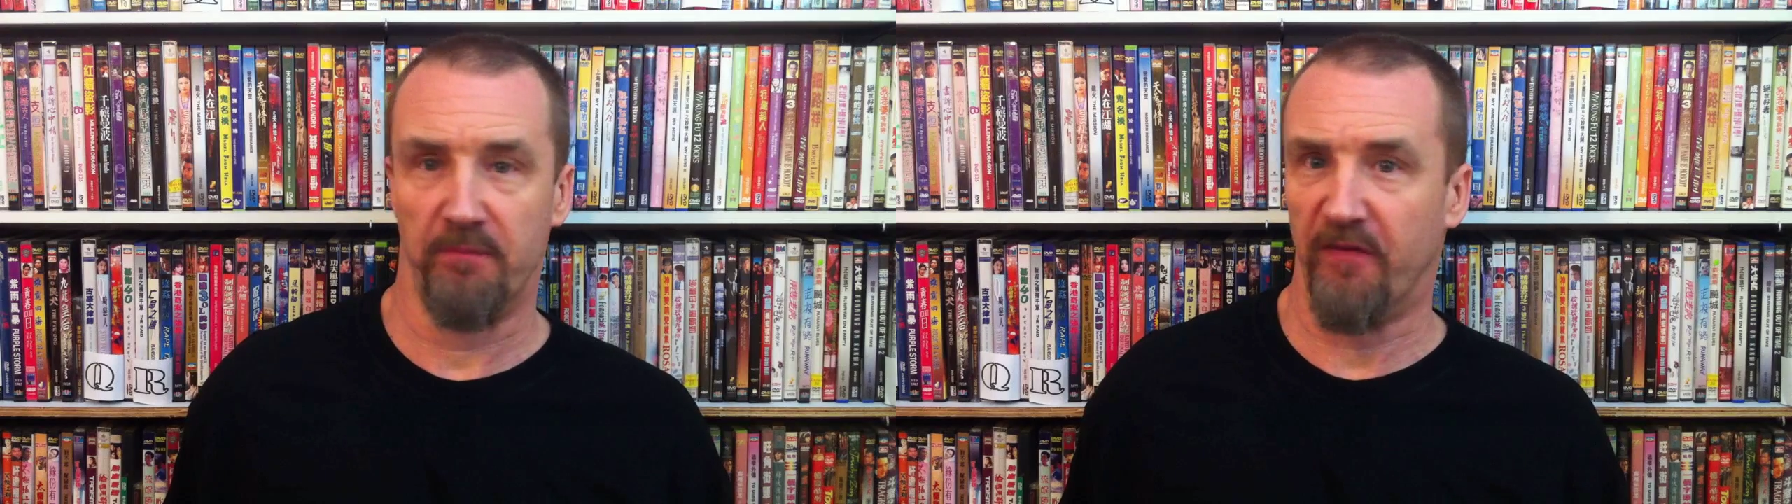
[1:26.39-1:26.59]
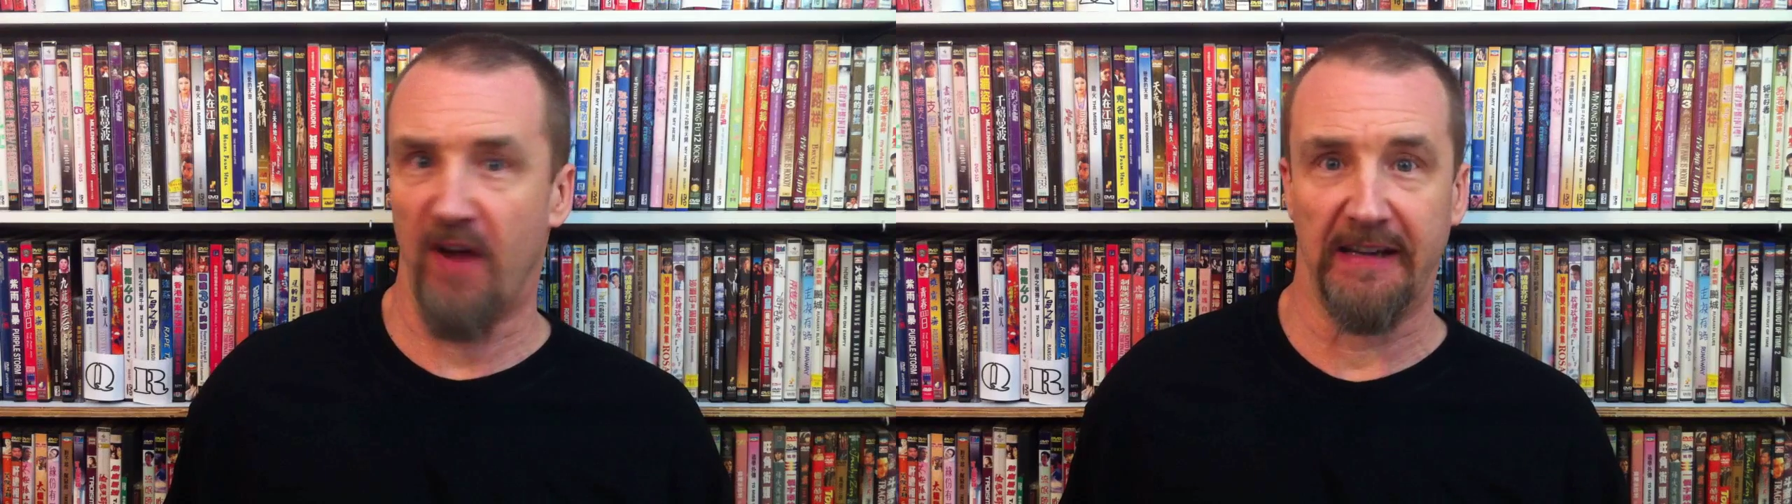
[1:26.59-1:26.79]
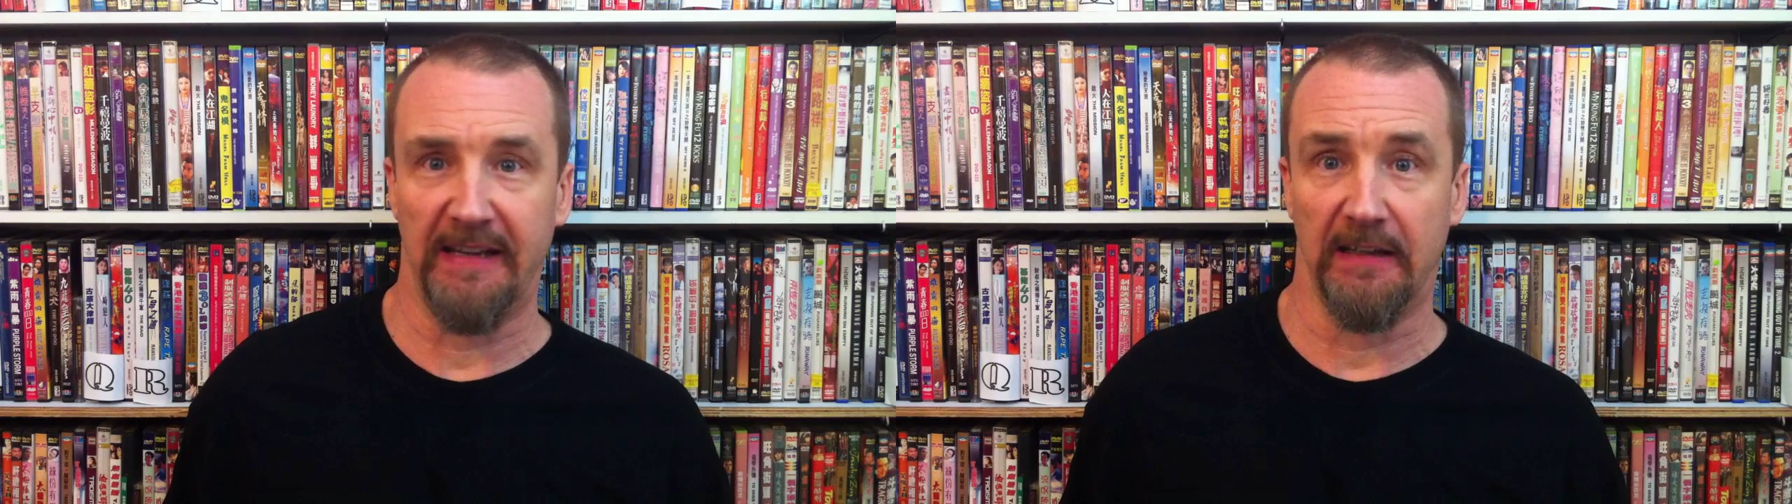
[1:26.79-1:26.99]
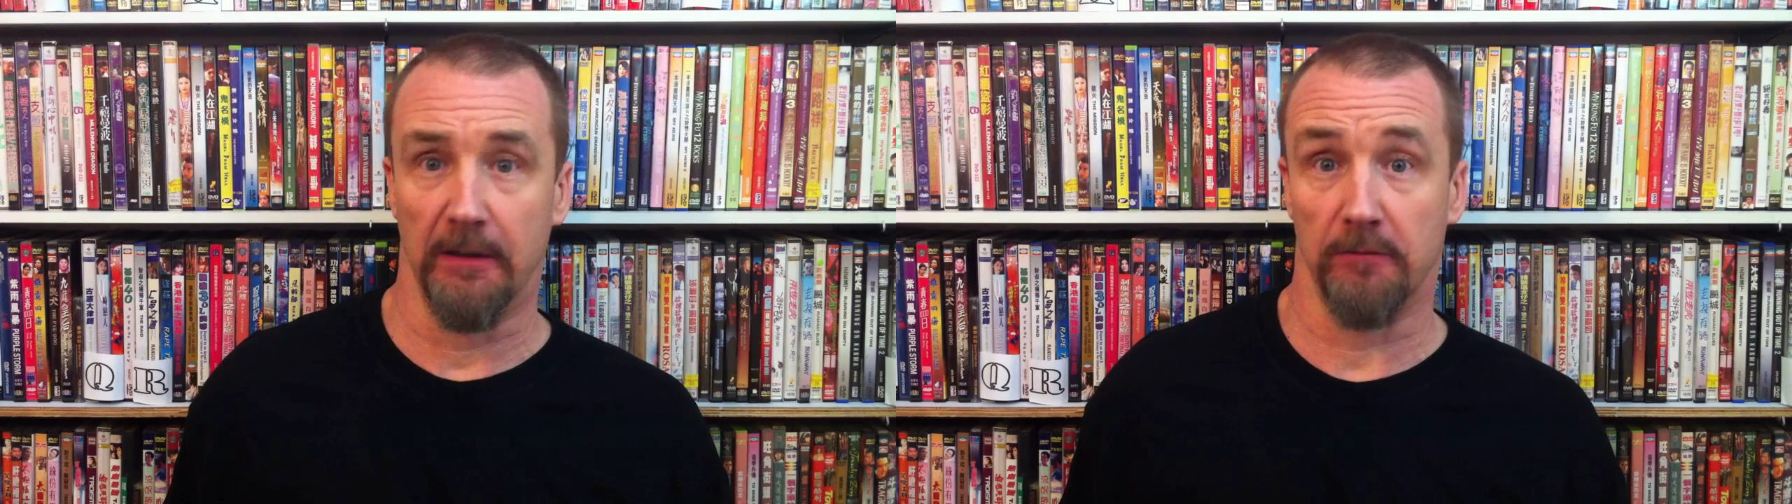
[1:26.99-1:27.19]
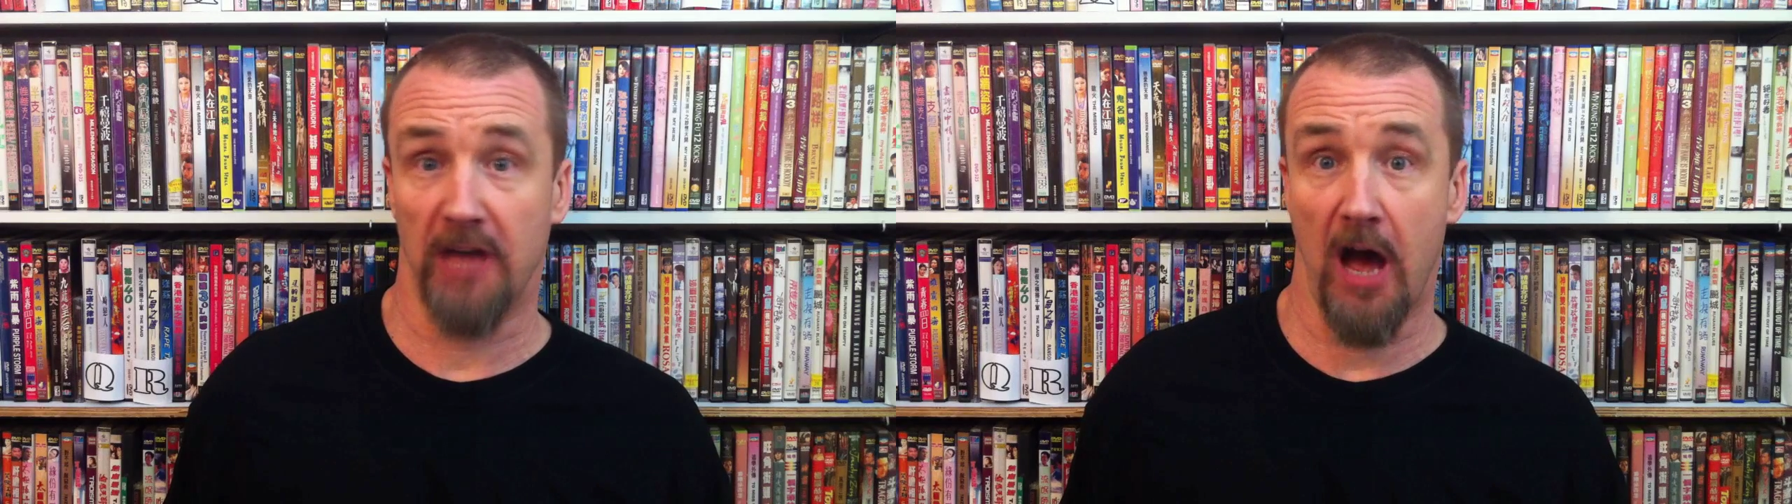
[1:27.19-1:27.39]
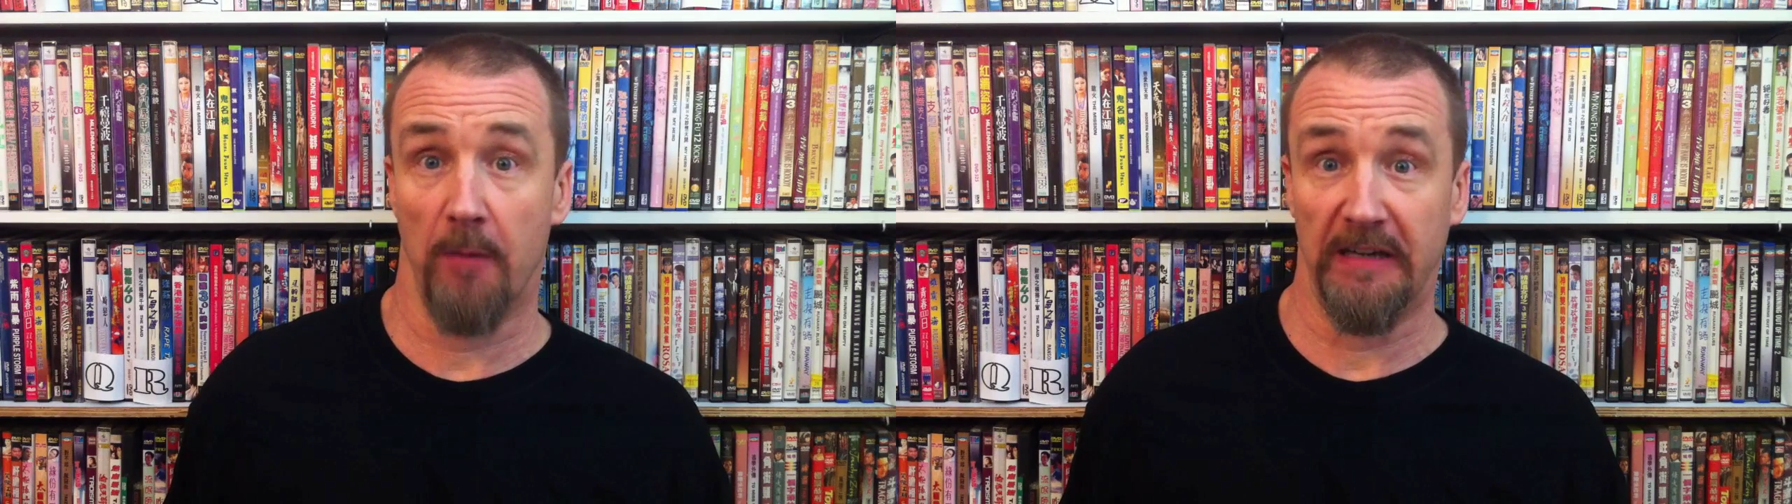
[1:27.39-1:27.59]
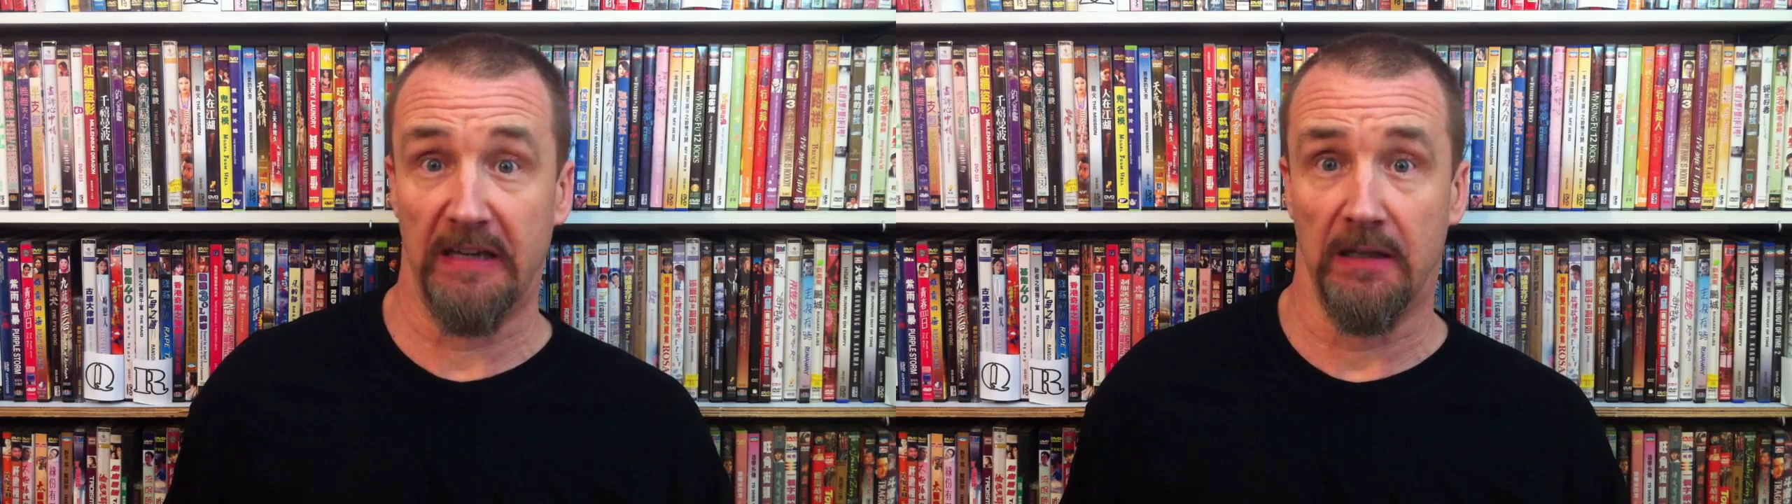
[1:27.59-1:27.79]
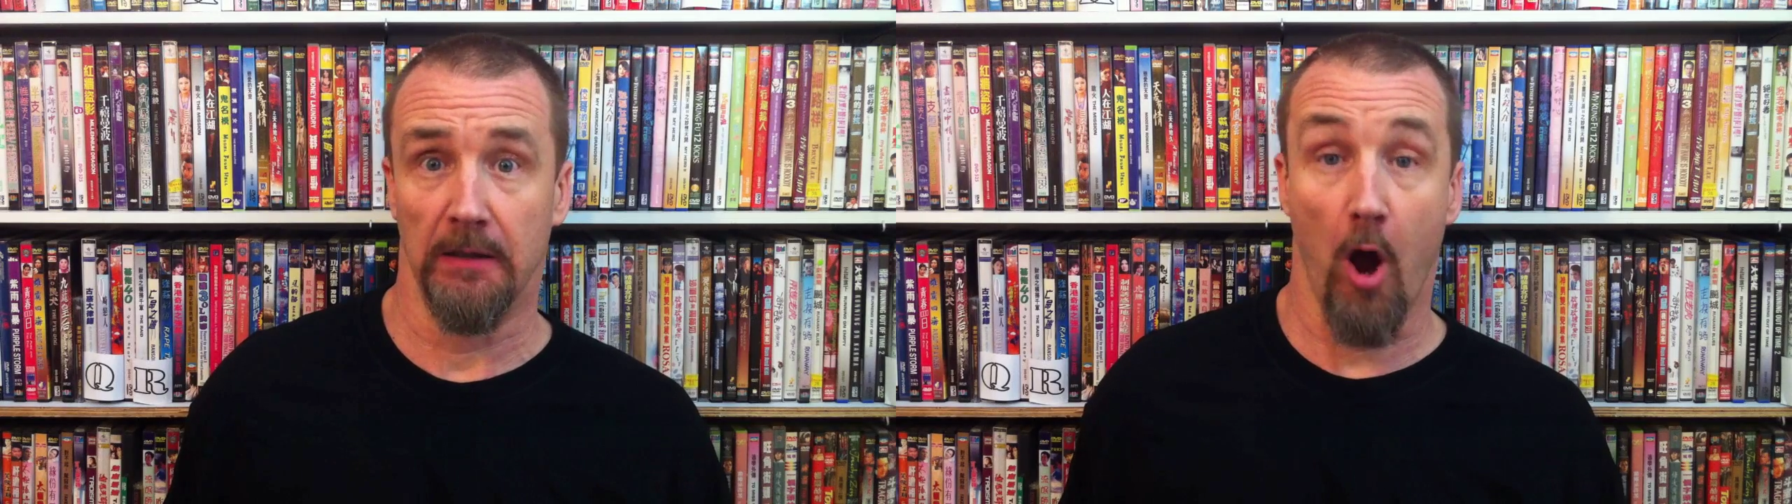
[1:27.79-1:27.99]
fighting and comedy,